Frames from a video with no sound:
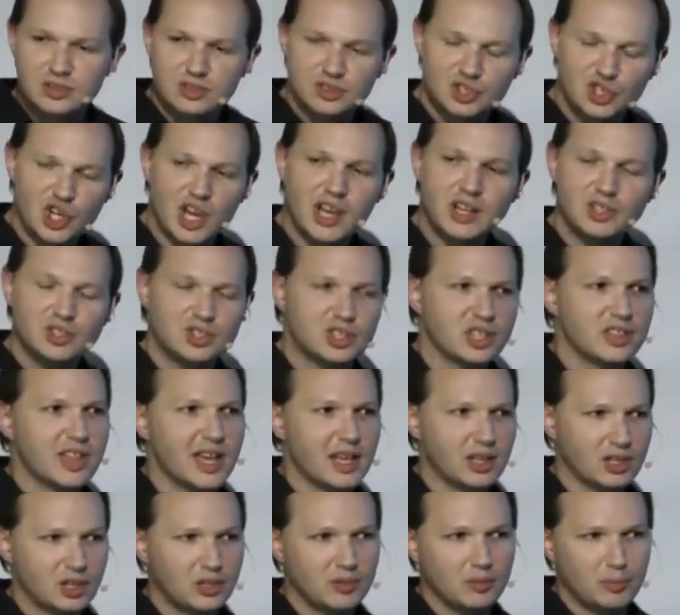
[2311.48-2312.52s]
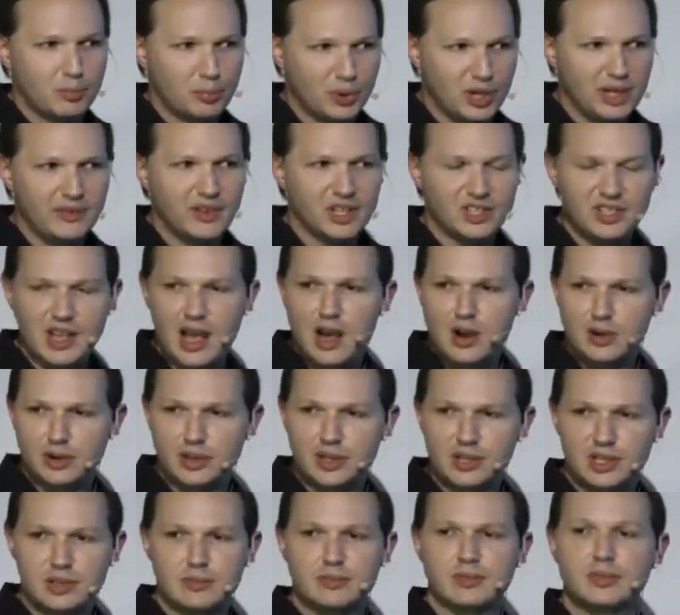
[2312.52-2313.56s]
change to that previous
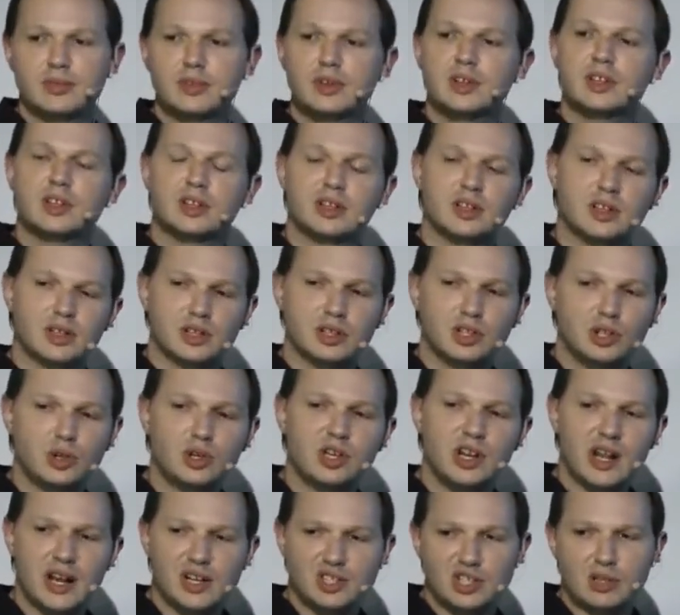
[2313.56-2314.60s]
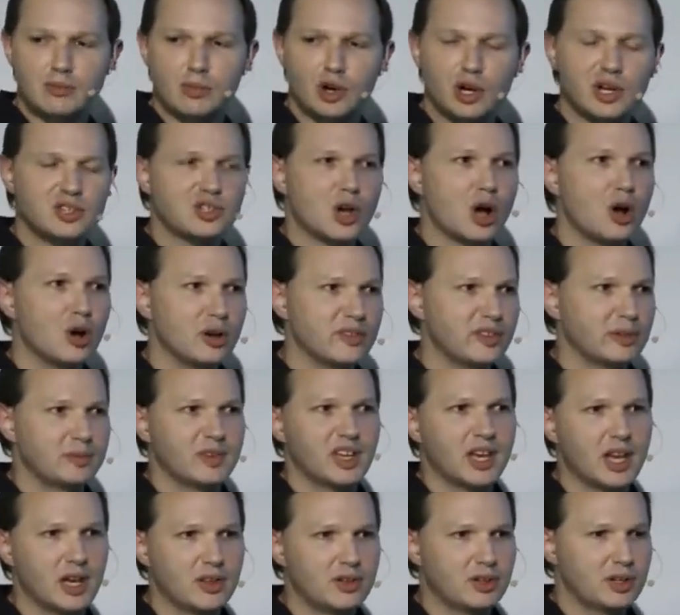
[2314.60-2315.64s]
algorithm, you can actually merge all of them
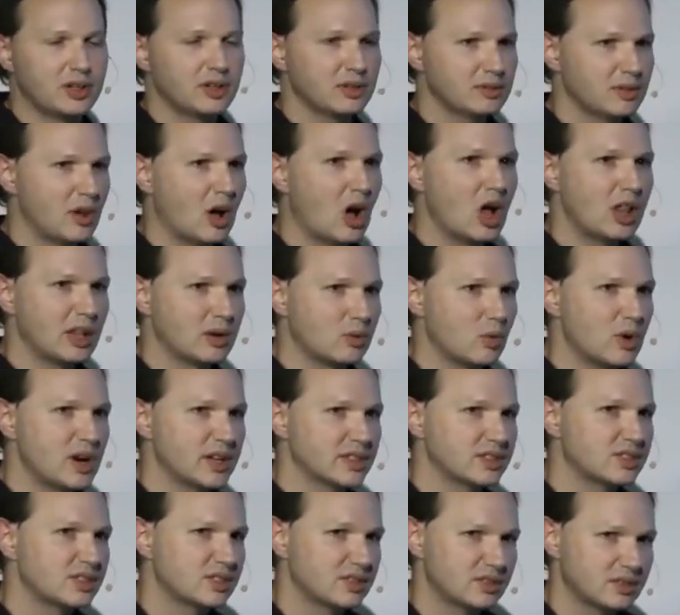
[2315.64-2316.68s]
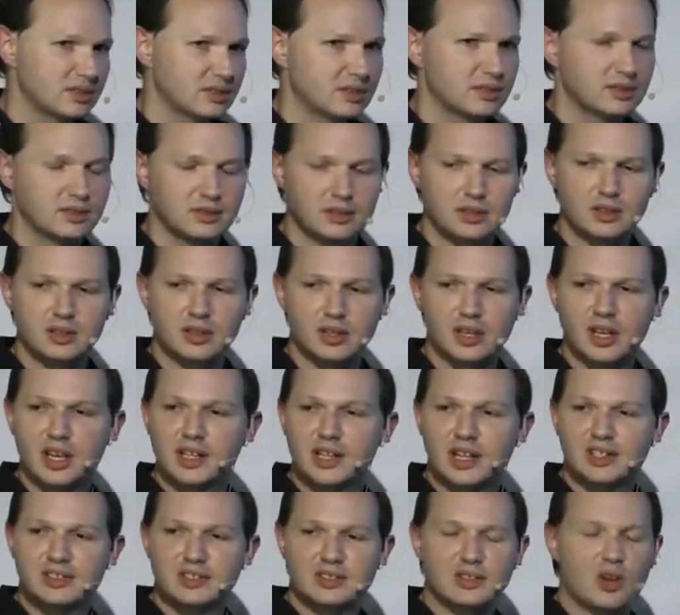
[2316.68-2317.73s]
together all at once.
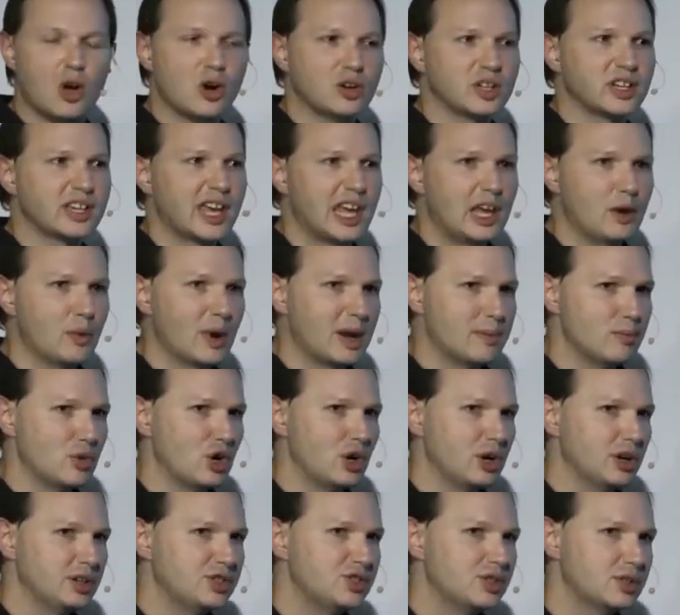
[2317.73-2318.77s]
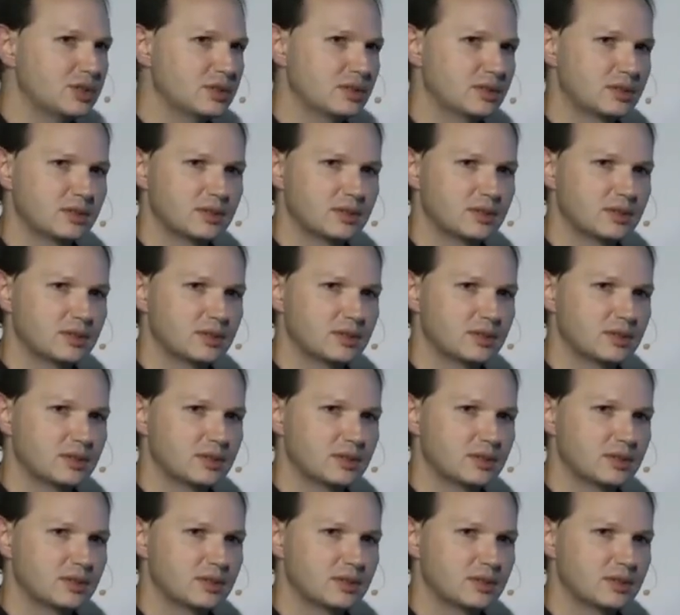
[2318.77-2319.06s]
And that's called a Kway merge.